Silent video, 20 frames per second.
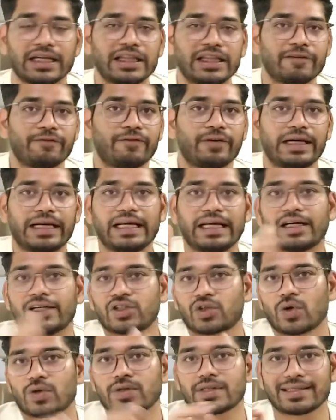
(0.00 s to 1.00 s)
in the free
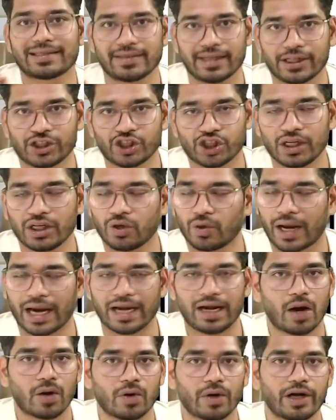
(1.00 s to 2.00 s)
resources section. You
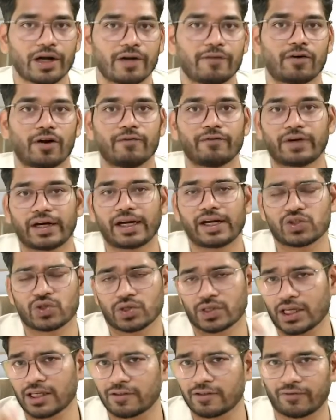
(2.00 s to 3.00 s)
can download it from free
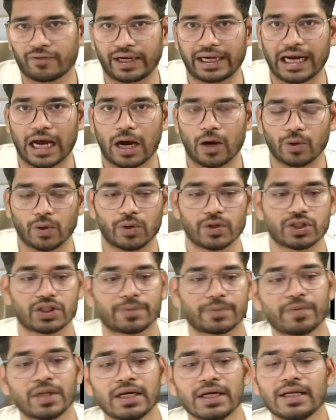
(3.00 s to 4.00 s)
resources, free
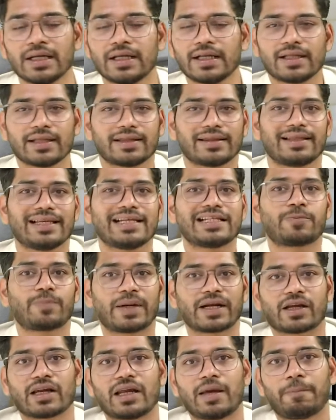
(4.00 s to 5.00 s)
downloads. This
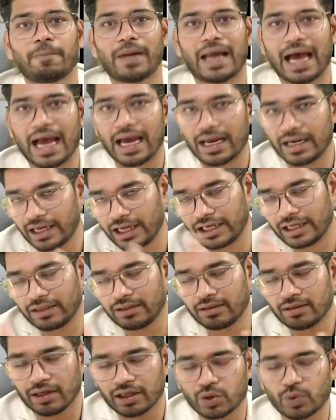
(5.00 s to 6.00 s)
particular plan
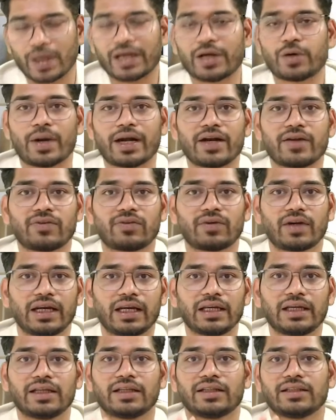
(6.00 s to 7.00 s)
in
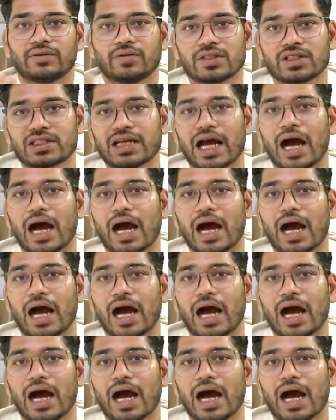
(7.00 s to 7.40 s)
2023 was